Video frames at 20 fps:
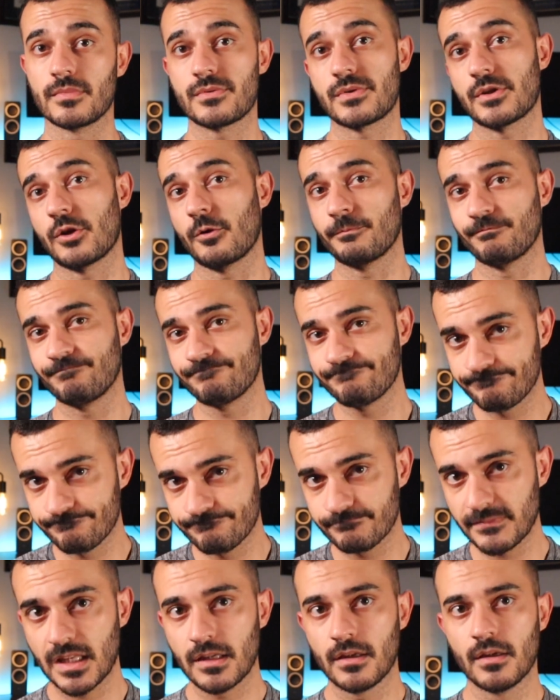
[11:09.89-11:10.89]

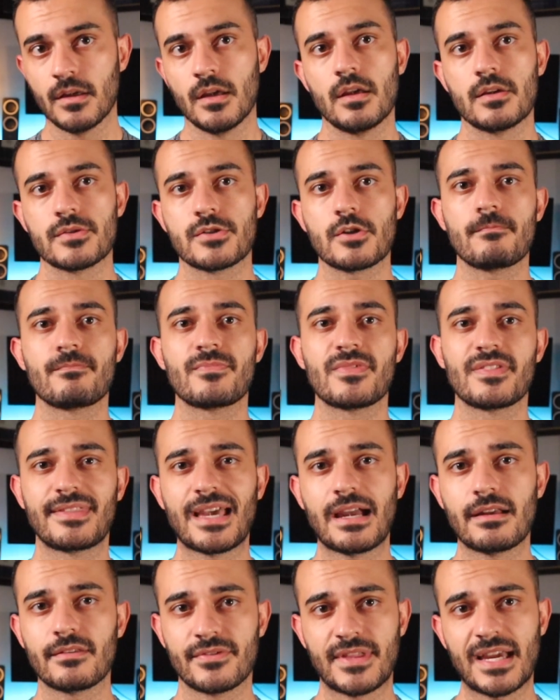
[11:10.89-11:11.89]
So
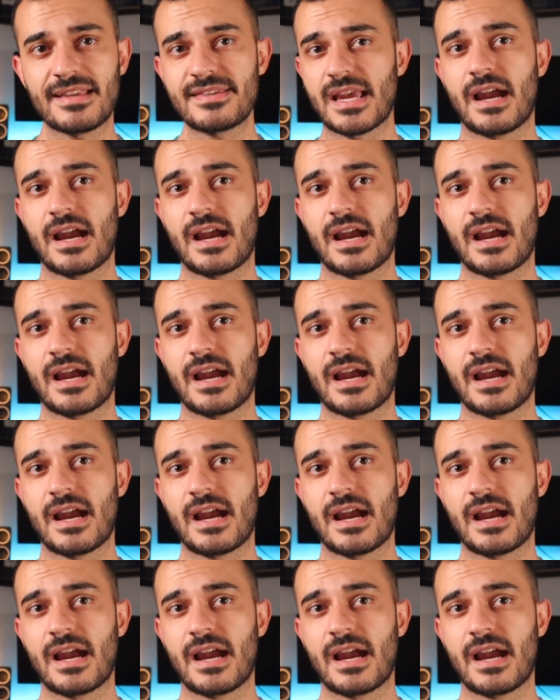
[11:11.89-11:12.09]
that's